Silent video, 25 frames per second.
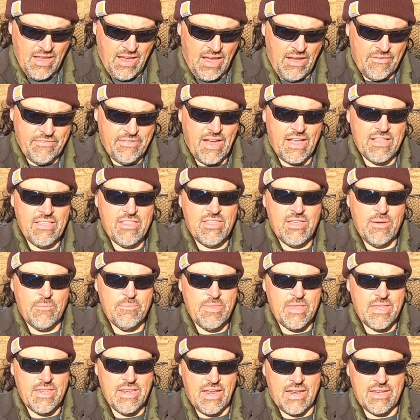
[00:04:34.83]
I've got
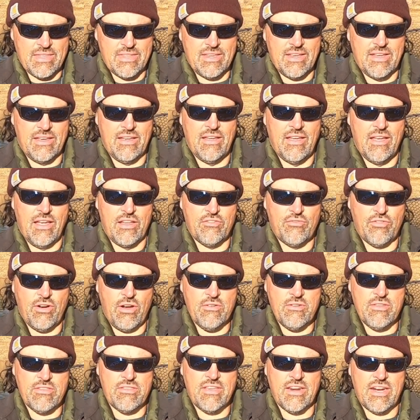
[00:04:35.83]
something that a
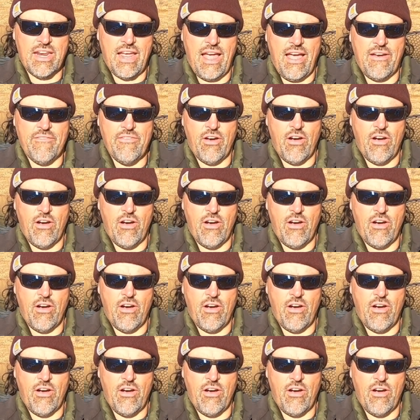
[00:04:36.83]
trout is going to have